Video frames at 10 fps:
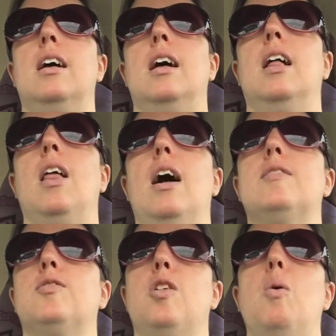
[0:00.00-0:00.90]
a lot
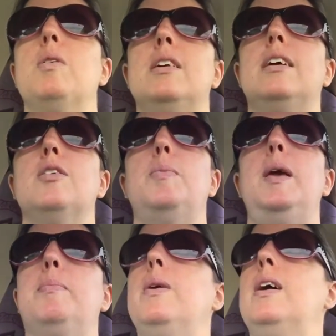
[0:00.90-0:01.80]
slower than other
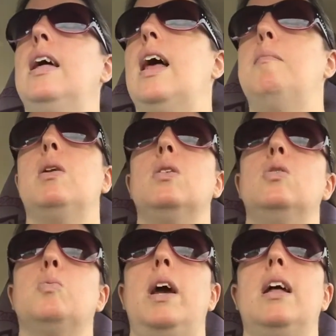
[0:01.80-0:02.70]
people, and I'm gonna lose
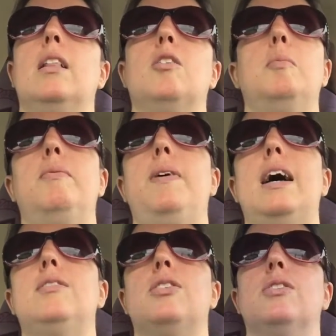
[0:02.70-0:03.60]
weight a little bit
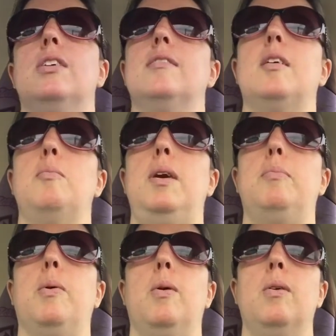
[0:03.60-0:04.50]
faster than some
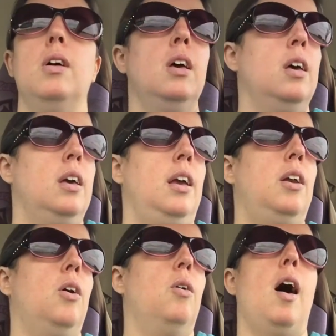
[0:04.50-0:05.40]
people. You
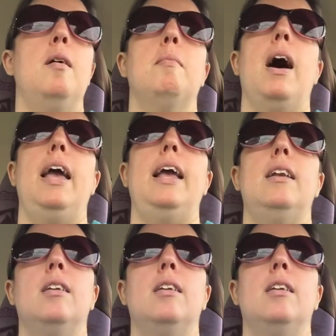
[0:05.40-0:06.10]
know, I might